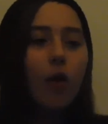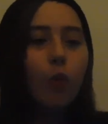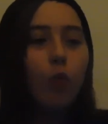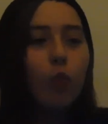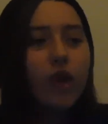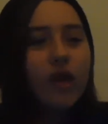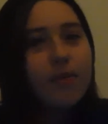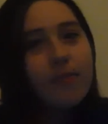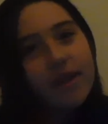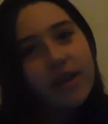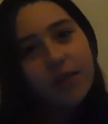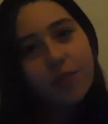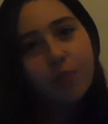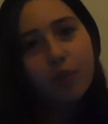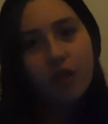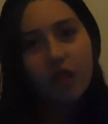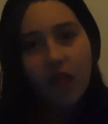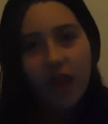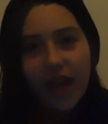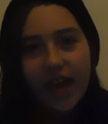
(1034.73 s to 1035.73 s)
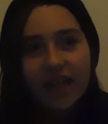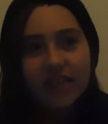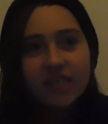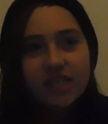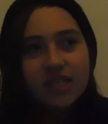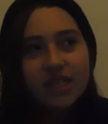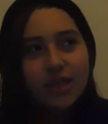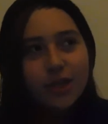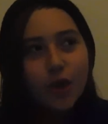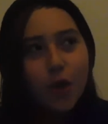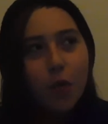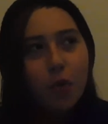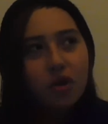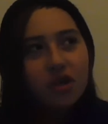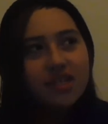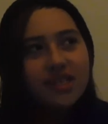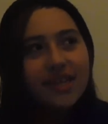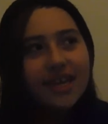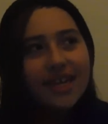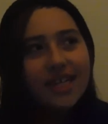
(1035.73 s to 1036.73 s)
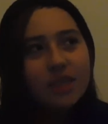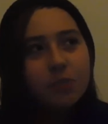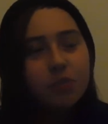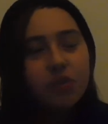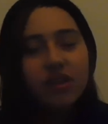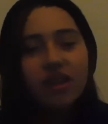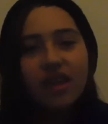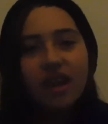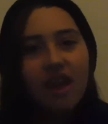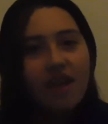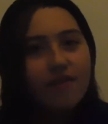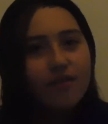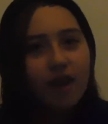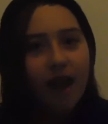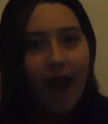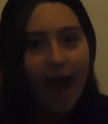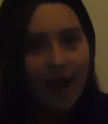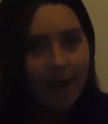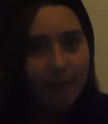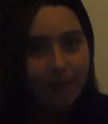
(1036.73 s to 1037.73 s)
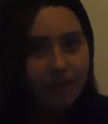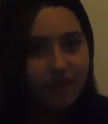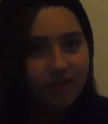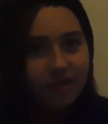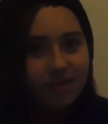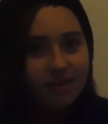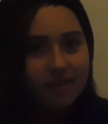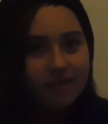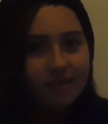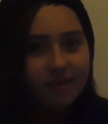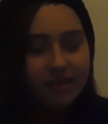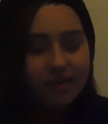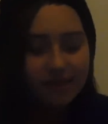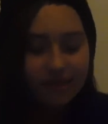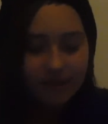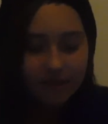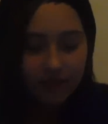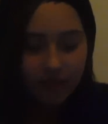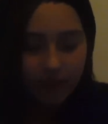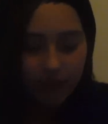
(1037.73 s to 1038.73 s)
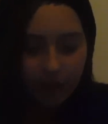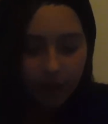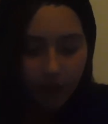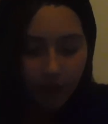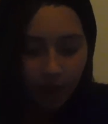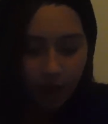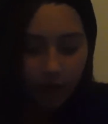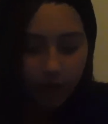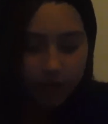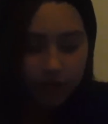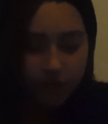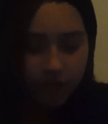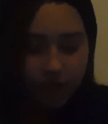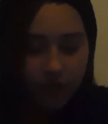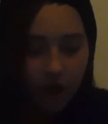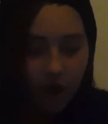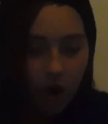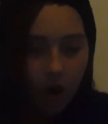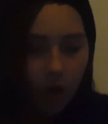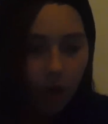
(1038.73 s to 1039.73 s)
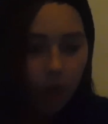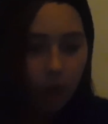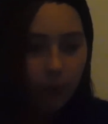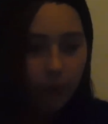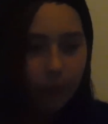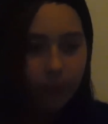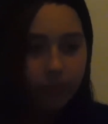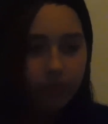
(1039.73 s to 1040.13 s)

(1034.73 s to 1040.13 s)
we made plans to go on dates, but they never happened. So,